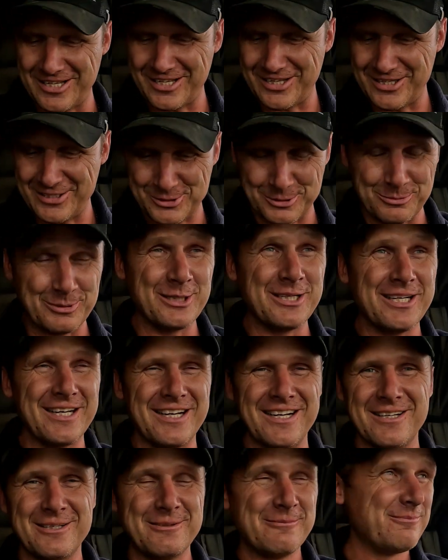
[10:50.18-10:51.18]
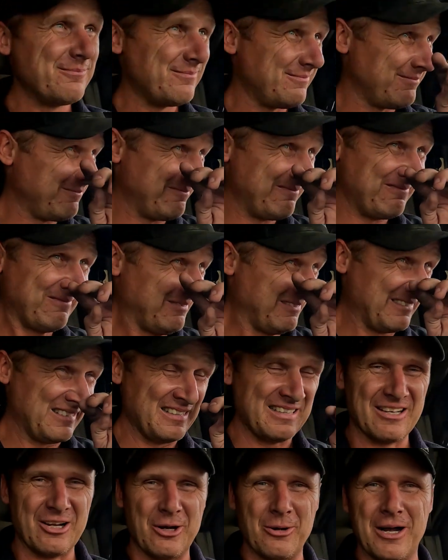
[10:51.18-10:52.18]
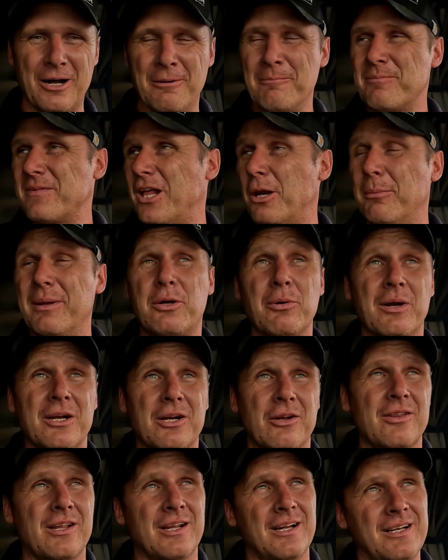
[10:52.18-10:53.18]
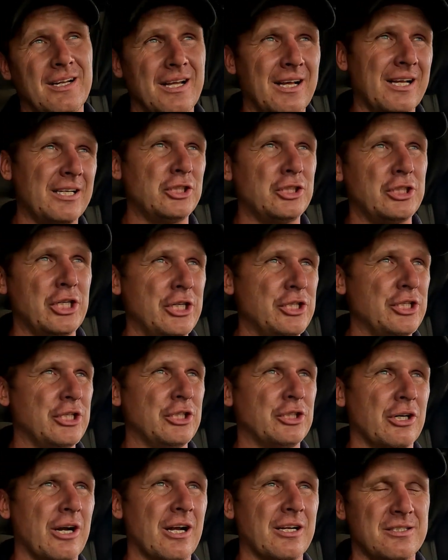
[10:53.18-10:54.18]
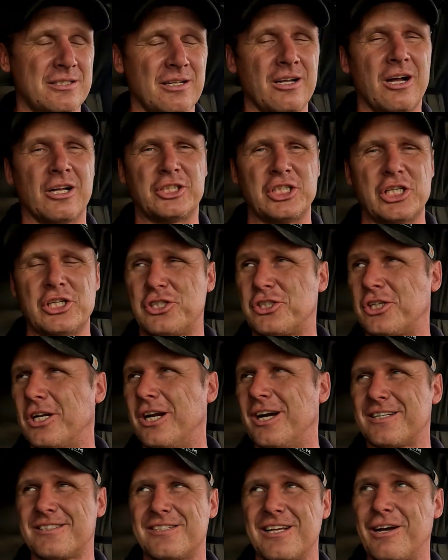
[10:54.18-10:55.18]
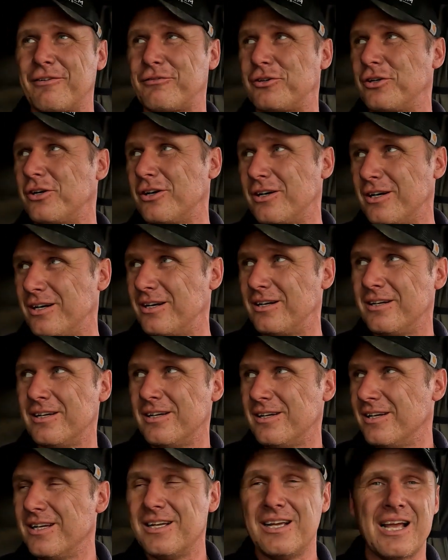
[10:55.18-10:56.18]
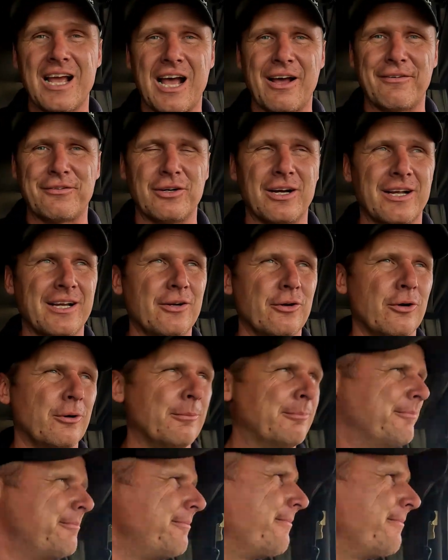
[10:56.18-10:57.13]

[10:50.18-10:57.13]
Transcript: well, this will be oh well, it'll be quicker than changing trucks. I'll change trucks after I get home